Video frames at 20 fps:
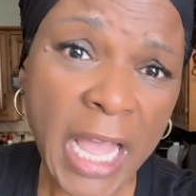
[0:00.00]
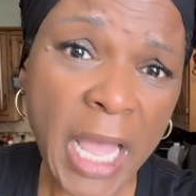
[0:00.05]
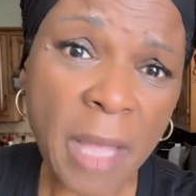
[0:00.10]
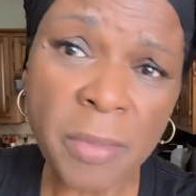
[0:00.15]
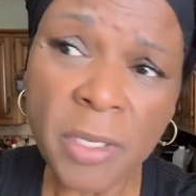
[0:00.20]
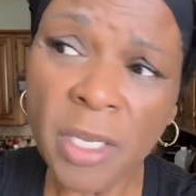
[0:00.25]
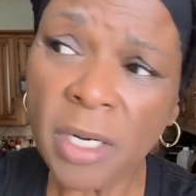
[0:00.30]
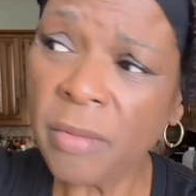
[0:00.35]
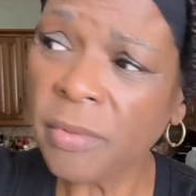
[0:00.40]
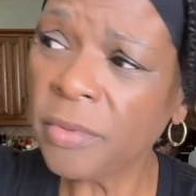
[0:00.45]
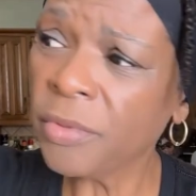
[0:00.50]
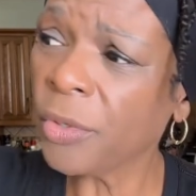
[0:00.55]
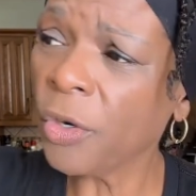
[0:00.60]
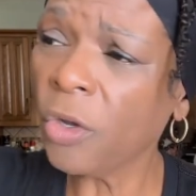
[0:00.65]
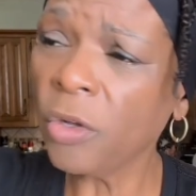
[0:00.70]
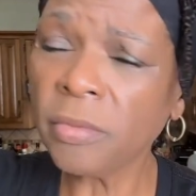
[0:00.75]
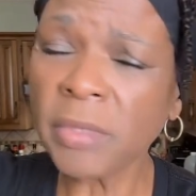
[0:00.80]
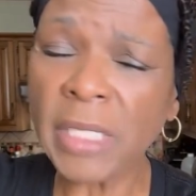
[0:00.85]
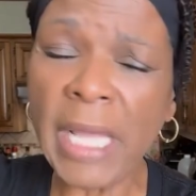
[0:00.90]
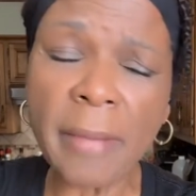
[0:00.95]
I'm going to
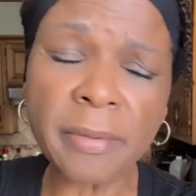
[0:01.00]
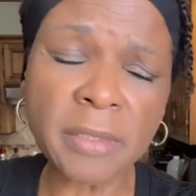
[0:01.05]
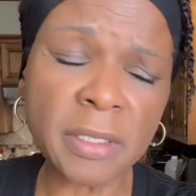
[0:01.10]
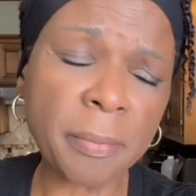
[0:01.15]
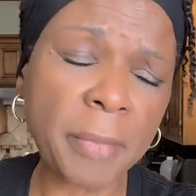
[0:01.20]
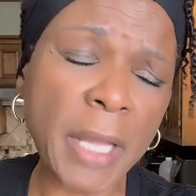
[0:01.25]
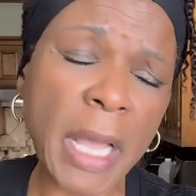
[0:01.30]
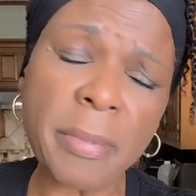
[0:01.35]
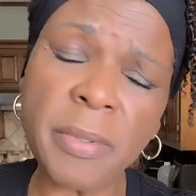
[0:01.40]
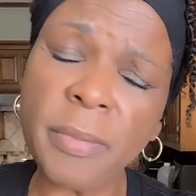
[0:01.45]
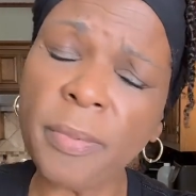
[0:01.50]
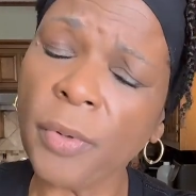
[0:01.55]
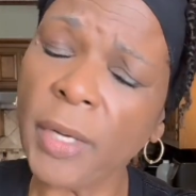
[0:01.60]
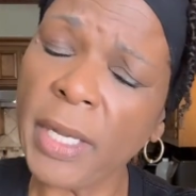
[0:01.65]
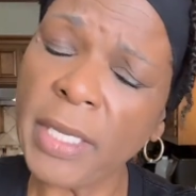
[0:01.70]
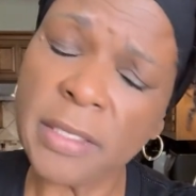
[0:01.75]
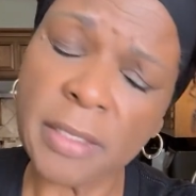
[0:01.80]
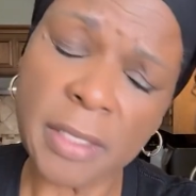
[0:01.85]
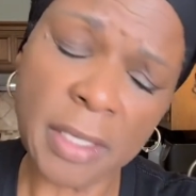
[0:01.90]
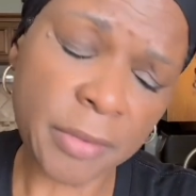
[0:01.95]
throw Dr. Bobby
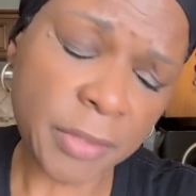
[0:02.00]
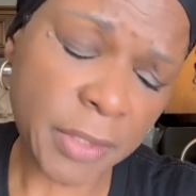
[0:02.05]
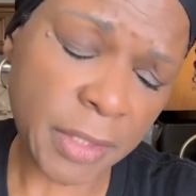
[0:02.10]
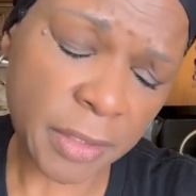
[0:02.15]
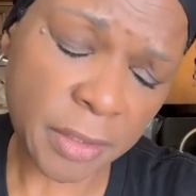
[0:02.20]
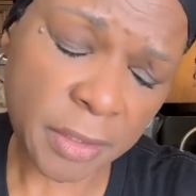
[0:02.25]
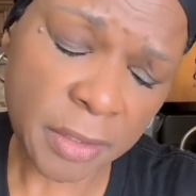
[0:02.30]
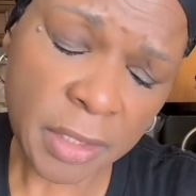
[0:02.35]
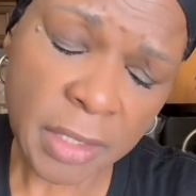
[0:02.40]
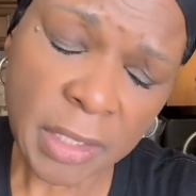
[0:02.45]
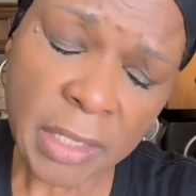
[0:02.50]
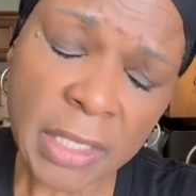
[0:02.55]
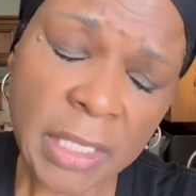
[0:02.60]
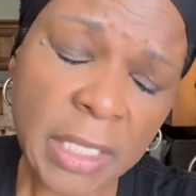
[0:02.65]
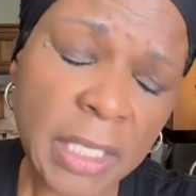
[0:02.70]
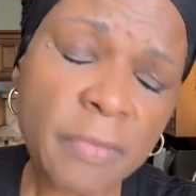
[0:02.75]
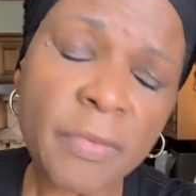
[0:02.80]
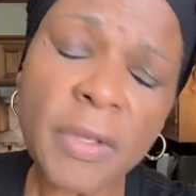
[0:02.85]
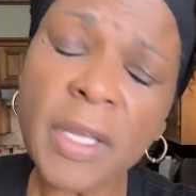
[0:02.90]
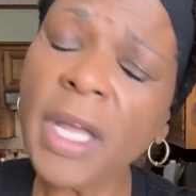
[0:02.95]
Price out here.
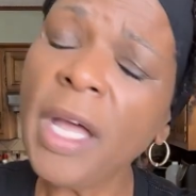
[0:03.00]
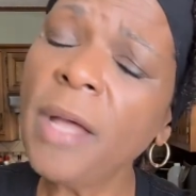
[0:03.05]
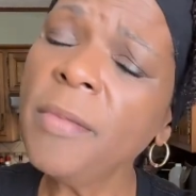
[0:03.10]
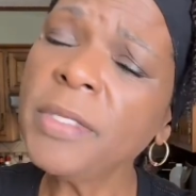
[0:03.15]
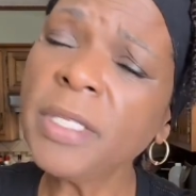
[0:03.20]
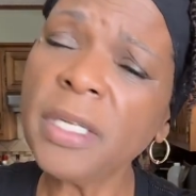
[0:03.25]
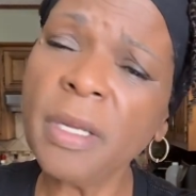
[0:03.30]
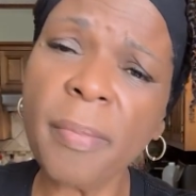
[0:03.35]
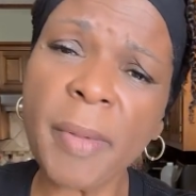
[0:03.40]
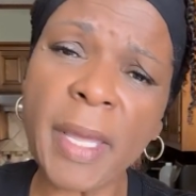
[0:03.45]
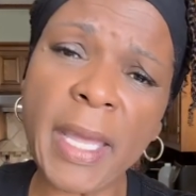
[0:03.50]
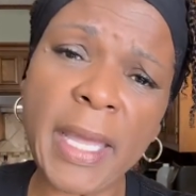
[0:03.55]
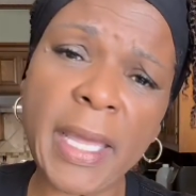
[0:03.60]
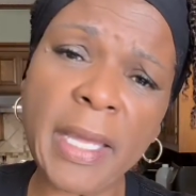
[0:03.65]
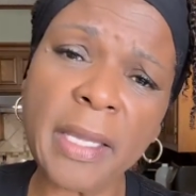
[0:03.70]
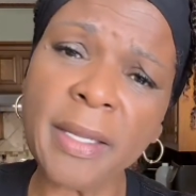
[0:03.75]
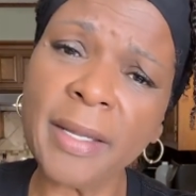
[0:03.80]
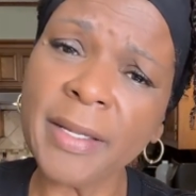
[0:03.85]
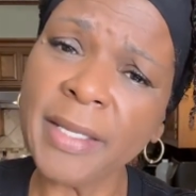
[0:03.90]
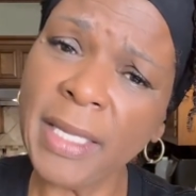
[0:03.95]
If it comes in a
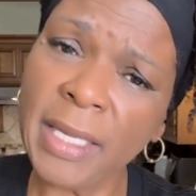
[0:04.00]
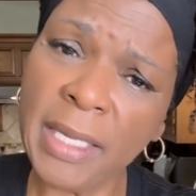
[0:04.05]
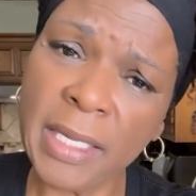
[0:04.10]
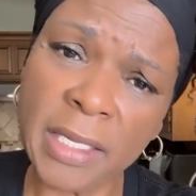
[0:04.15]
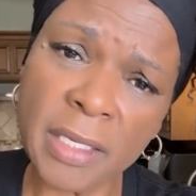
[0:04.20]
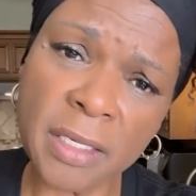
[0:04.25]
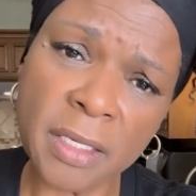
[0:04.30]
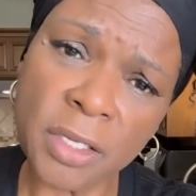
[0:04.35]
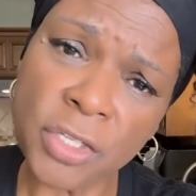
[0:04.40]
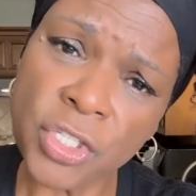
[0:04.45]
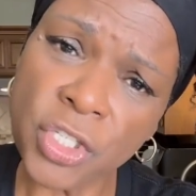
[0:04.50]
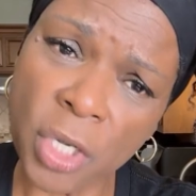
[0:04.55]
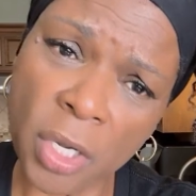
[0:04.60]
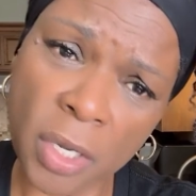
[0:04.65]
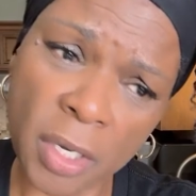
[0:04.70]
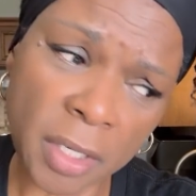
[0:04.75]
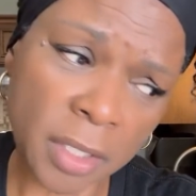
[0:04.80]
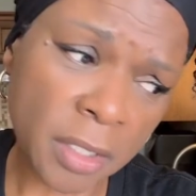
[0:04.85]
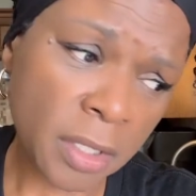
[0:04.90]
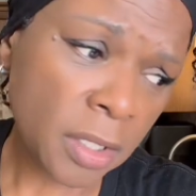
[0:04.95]
bag, a can, a
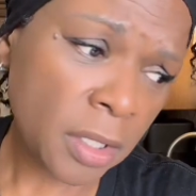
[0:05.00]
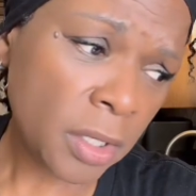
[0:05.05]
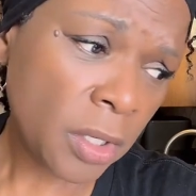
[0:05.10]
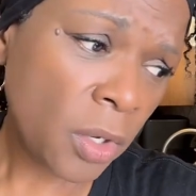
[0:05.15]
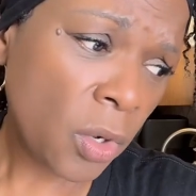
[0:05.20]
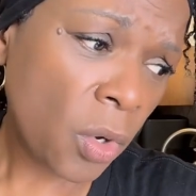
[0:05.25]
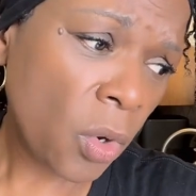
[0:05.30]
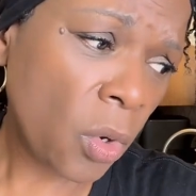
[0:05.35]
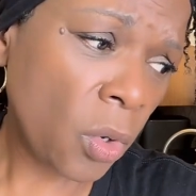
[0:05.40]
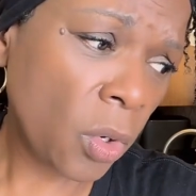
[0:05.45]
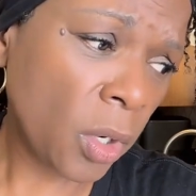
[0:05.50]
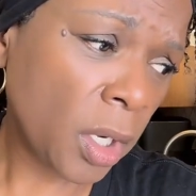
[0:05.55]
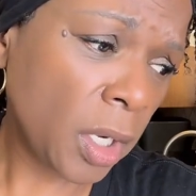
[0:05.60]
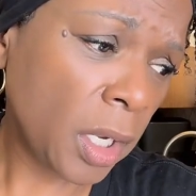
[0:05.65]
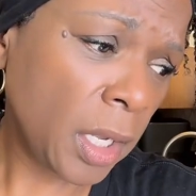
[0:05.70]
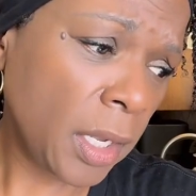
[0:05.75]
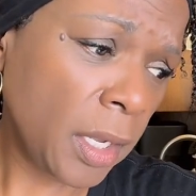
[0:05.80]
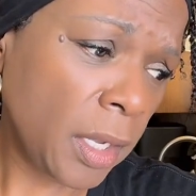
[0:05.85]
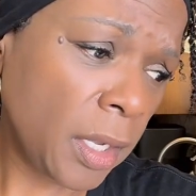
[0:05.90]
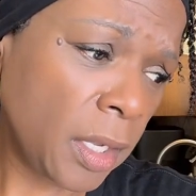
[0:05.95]
jar,
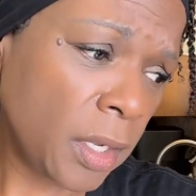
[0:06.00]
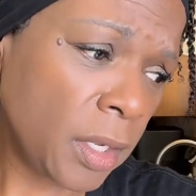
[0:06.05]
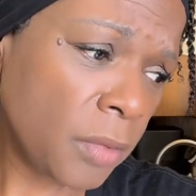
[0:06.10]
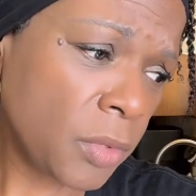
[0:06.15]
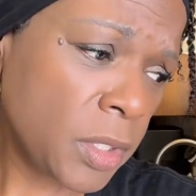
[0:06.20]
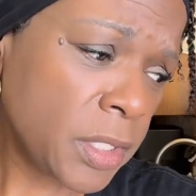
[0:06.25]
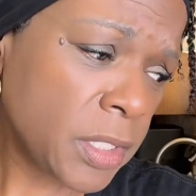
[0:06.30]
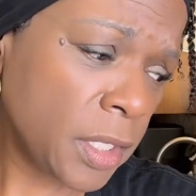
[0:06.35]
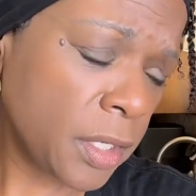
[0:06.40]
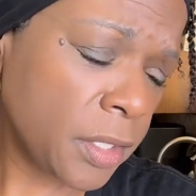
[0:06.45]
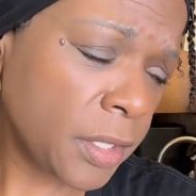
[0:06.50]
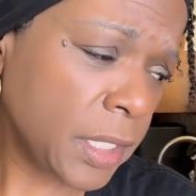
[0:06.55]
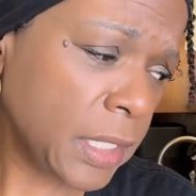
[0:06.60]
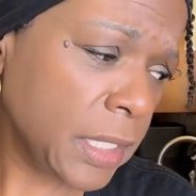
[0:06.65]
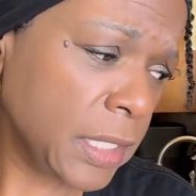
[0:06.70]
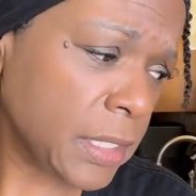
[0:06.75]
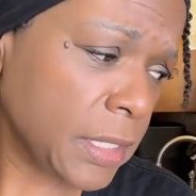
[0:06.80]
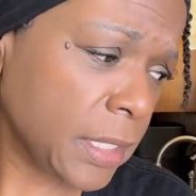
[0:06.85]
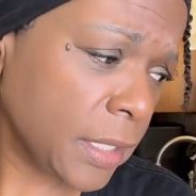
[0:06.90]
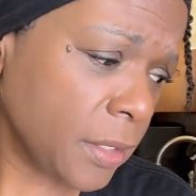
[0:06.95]
or what's the other
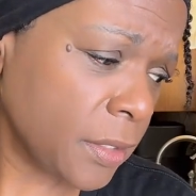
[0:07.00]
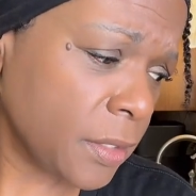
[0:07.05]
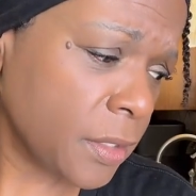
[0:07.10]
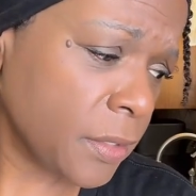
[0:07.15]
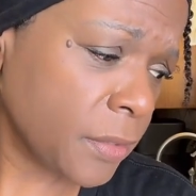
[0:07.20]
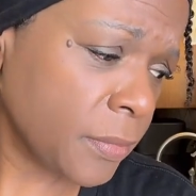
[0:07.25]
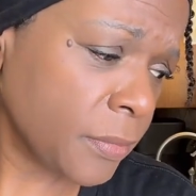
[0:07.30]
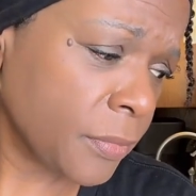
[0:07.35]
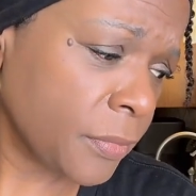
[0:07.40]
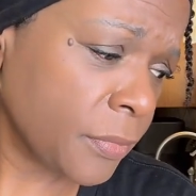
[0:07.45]
thing he says?